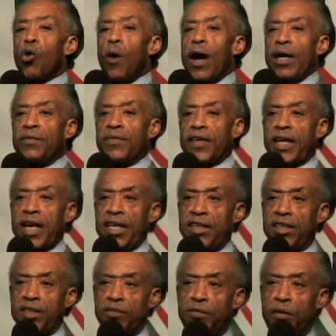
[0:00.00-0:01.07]

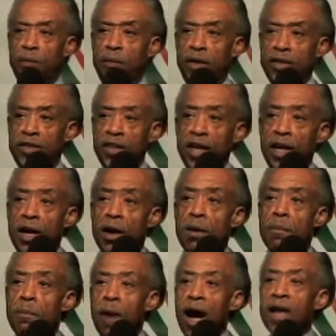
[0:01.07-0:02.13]
qualifications for mercy.
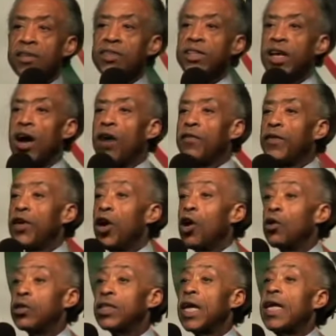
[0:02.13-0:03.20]
Mercy for
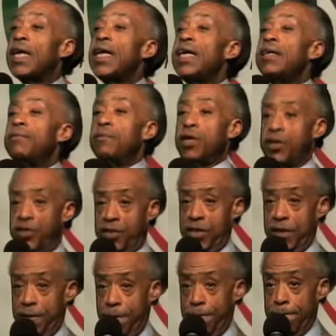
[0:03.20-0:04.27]
those that need mercy.